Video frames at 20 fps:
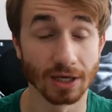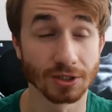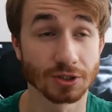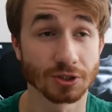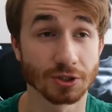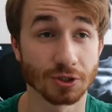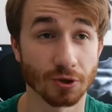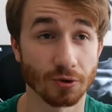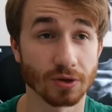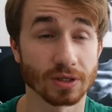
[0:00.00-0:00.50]
As
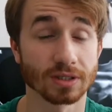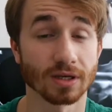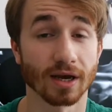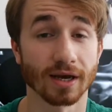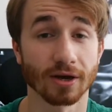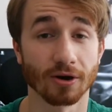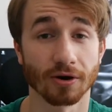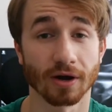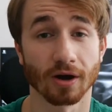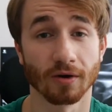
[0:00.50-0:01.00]
soon as
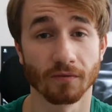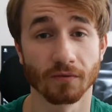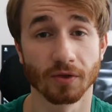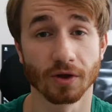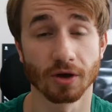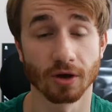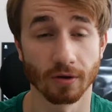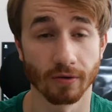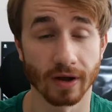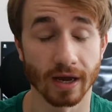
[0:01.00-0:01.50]
I got it off
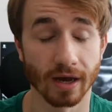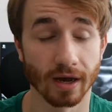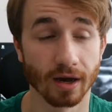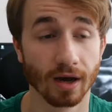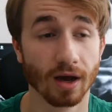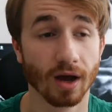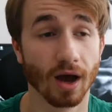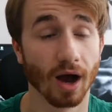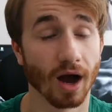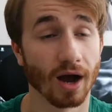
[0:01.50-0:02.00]
the courier,
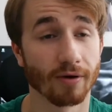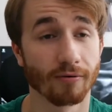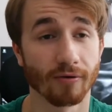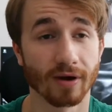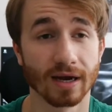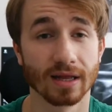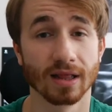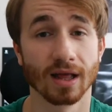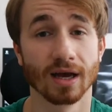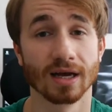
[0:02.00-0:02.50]
I
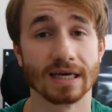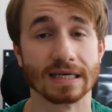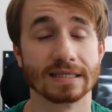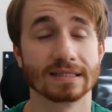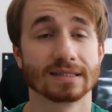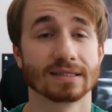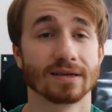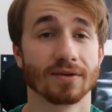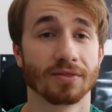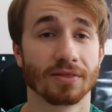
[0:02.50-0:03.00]

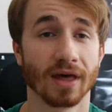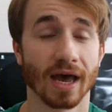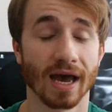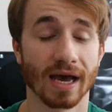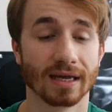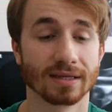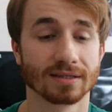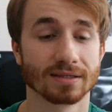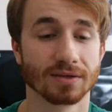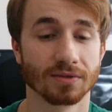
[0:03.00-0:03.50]
realized
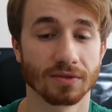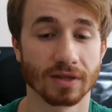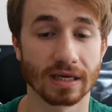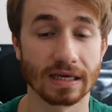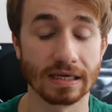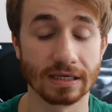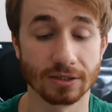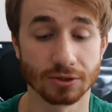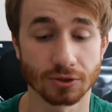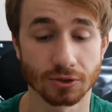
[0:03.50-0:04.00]
that
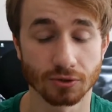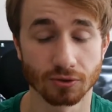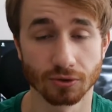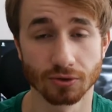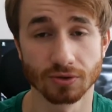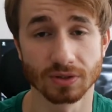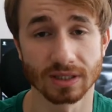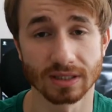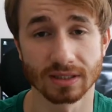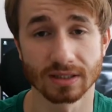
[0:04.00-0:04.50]
the
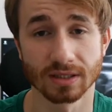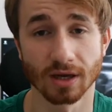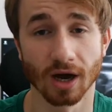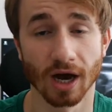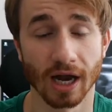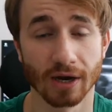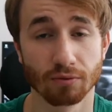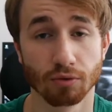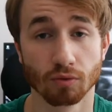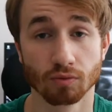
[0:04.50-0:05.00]
screws
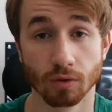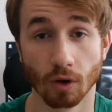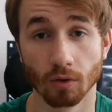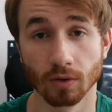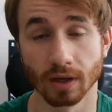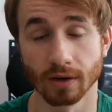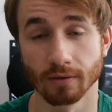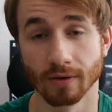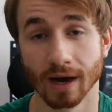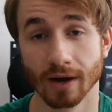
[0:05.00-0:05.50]
inside were
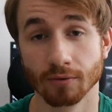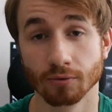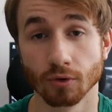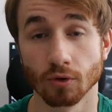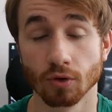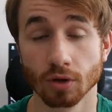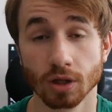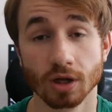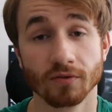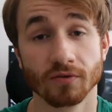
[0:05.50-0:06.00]
rolling around
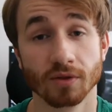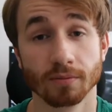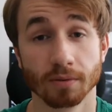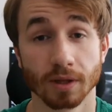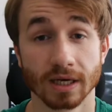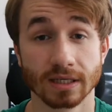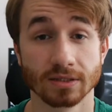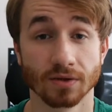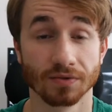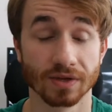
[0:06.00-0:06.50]
all over the
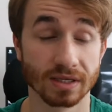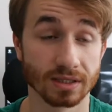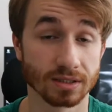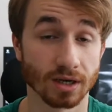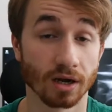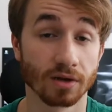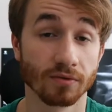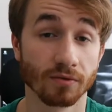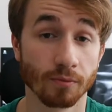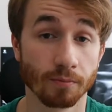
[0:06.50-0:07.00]
place on the
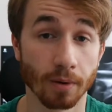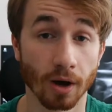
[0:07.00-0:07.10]
inside of the